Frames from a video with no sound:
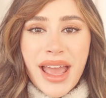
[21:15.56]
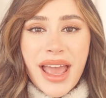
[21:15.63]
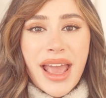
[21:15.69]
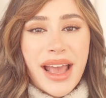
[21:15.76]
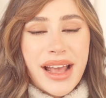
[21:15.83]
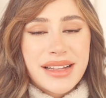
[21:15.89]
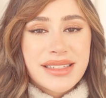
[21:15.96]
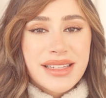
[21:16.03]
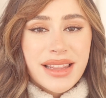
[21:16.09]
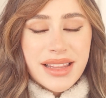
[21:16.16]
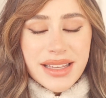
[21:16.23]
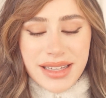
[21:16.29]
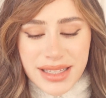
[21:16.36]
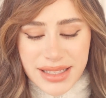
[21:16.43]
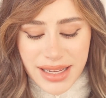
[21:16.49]
And
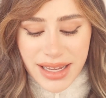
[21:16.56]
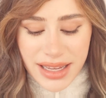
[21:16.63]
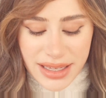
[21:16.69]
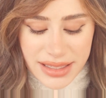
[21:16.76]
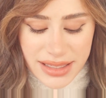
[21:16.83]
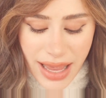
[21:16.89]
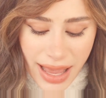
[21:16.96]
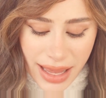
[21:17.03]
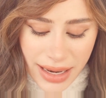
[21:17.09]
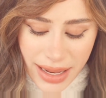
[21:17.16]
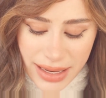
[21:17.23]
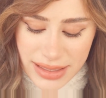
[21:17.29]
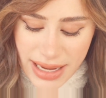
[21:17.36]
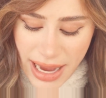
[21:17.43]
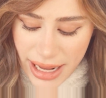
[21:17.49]
this is an
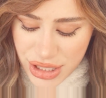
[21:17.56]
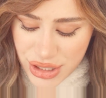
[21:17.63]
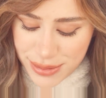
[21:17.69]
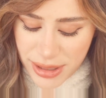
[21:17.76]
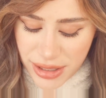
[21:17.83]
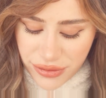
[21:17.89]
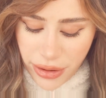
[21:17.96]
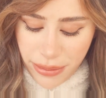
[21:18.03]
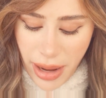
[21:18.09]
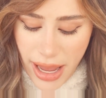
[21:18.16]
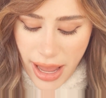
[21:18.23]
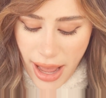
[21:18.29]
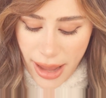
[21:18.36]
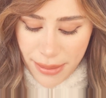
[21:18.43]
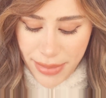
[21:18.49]
attachment for my
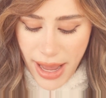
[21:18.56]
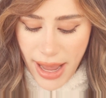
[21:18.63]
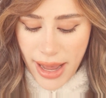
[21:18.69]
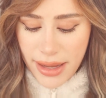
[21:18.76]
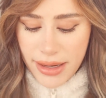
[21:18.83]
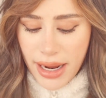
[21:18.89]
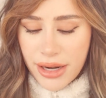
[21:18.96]
iPad.